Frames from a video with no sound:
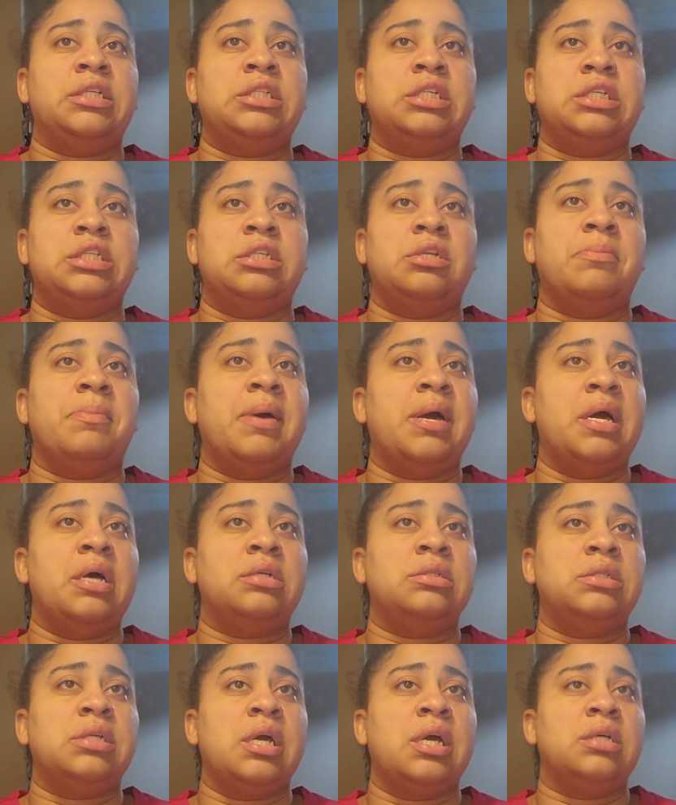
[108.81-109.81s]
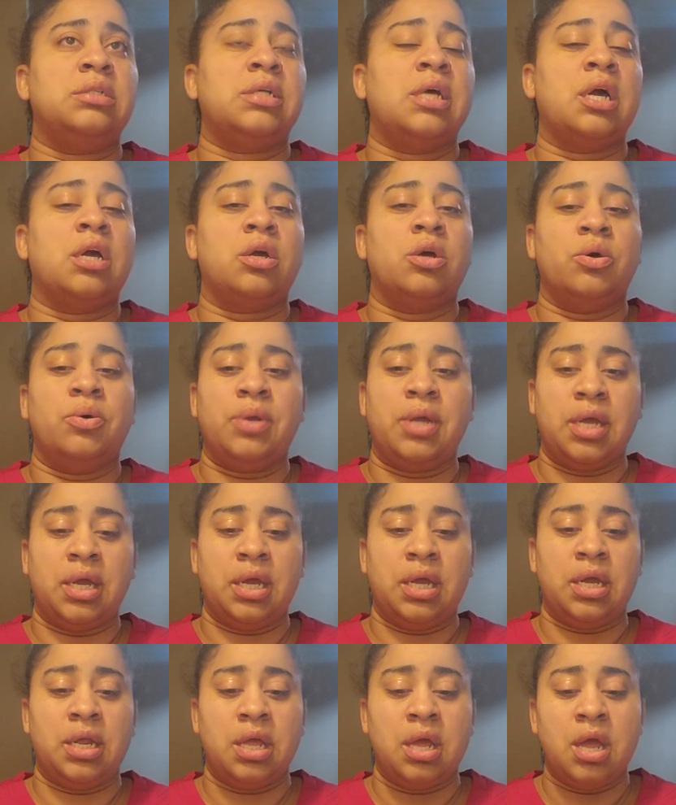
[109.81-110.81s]
certain bowel sounds, I go
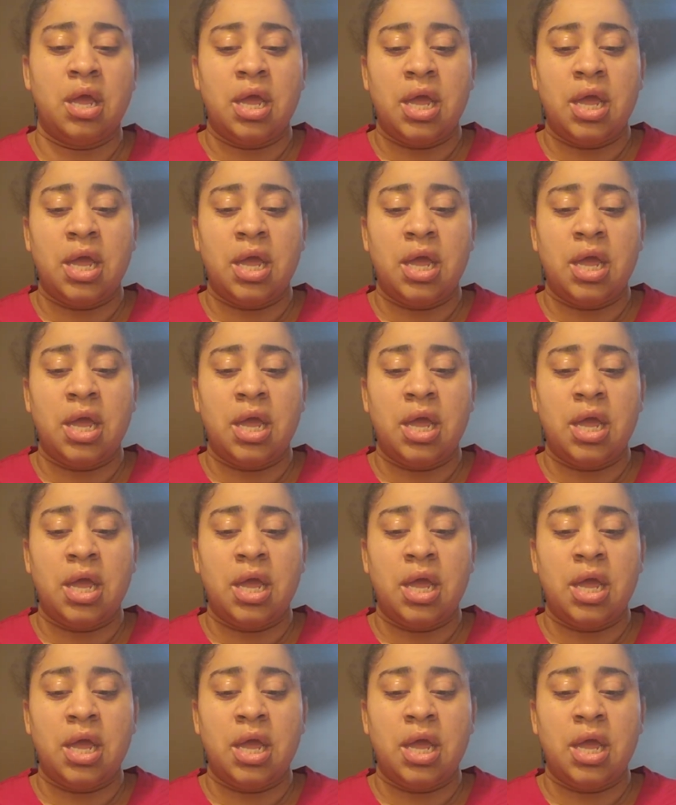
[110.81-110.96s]
ahead